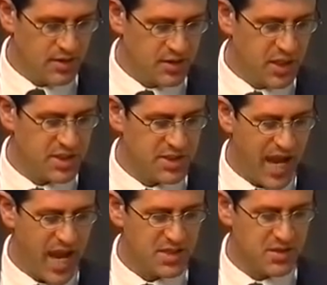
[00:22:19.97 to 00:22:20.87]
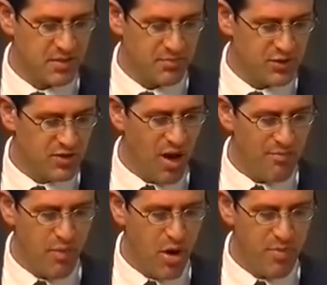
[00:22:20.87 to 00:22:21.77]
Jesus answered them, Do not
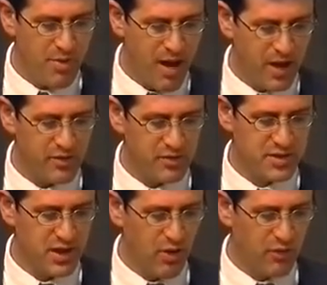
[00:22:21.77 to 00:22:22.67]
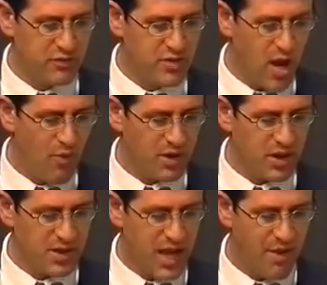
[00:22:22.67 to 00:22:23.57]
murmur among yourselves. No one
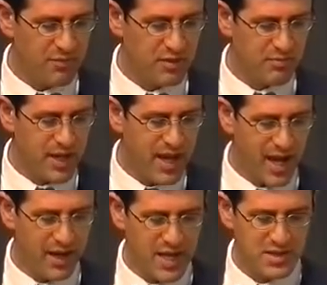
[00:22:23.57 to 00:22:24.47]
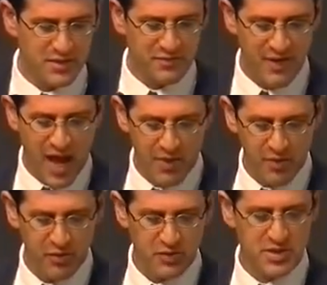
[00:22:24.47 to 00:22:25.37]
can come to me unless the Father
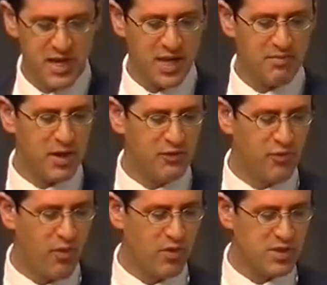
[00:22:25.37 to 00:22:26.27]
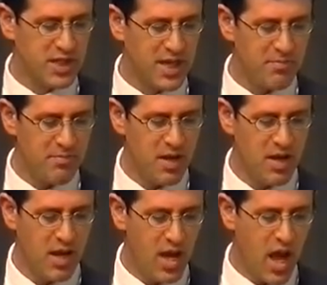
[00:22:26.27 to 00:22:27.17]
who sent me draws him,
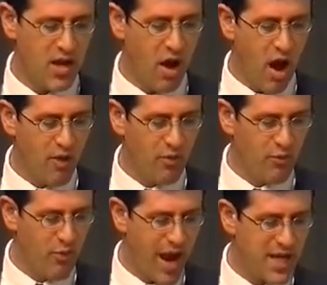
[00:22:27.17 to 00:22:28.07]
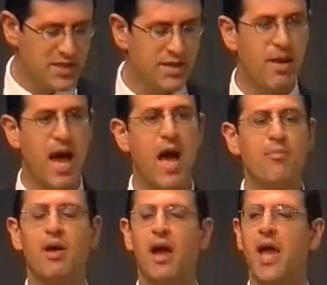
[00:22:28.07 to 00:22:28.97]
and I will raise him
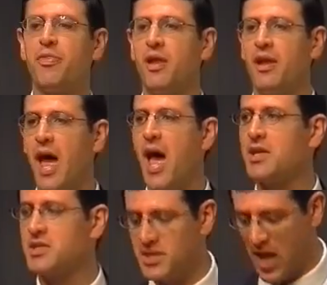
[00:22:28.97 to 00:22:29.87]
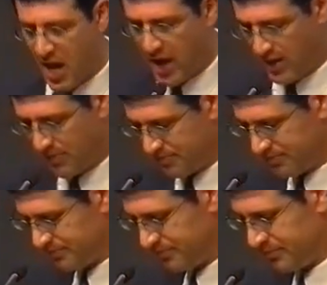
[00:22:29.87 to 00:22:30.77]
up at the last day.
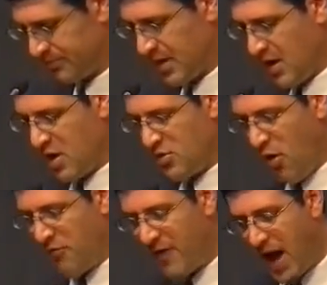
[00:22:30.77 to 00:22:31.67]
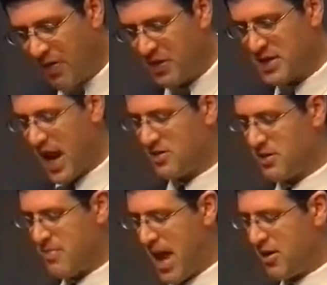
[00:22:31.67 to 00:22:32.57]
Your fathers ate the
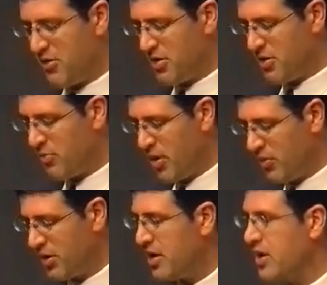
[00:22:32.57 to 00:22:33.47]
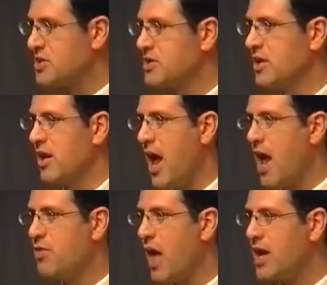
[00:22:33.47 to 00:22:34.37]
manna in the wilderness,
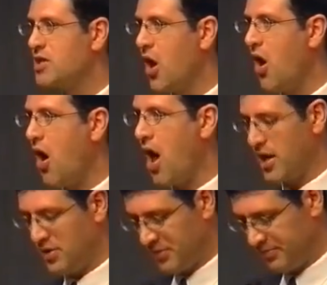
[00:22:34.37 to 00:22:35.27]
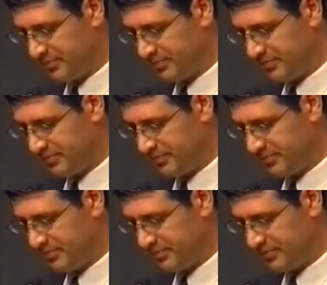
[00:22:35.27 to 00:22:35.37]
and they died.